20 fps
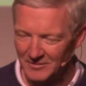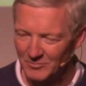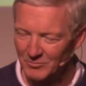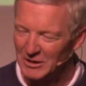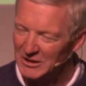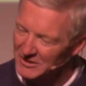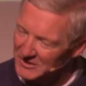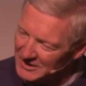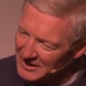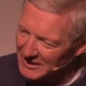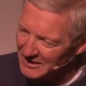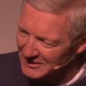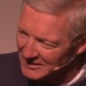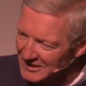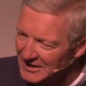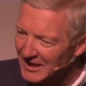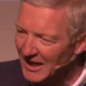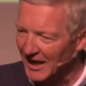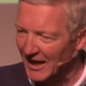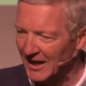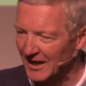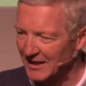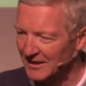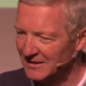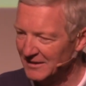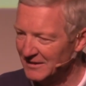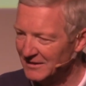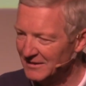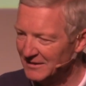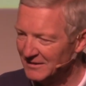because he is God
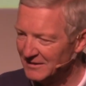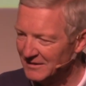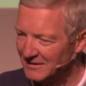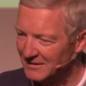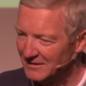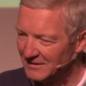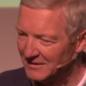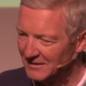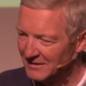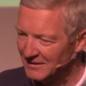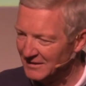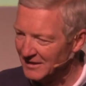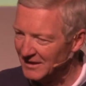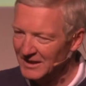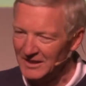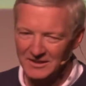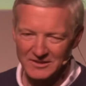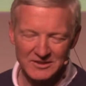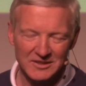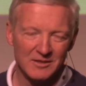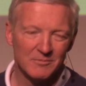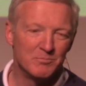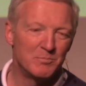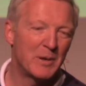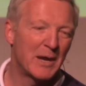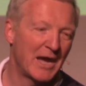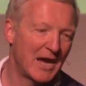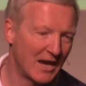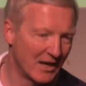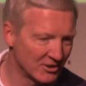and he is
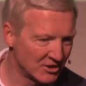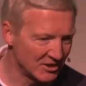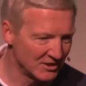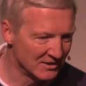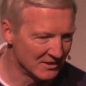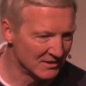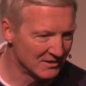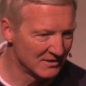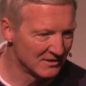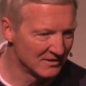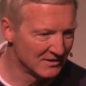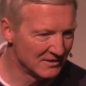compassionate